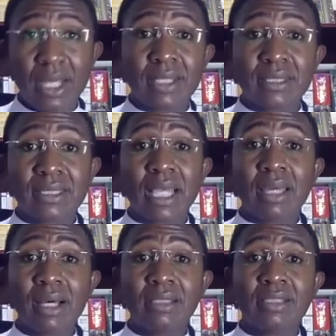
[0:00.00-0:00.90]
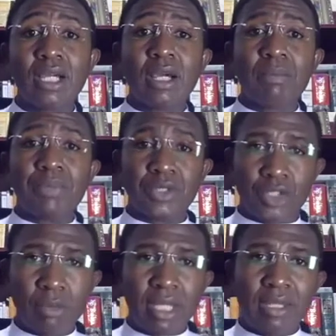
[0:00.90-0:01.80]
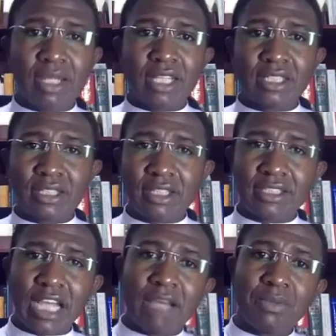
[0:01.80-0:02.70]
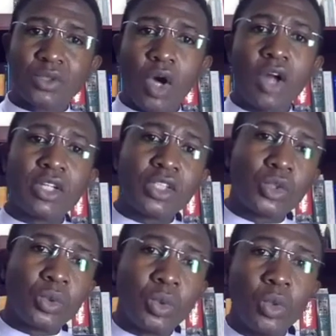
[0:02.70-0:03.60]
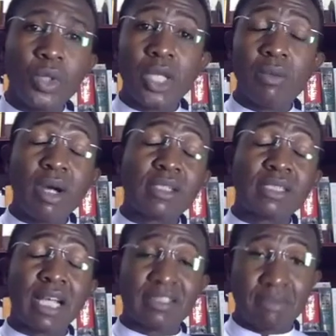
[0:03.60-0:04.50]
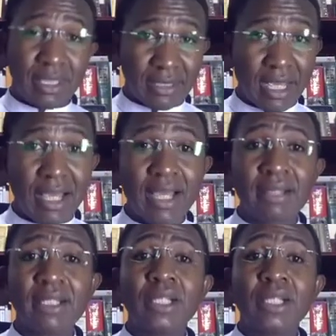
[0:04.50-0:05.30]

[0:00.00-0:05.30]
Second, presuming that the disciples understood who he was as Messiah,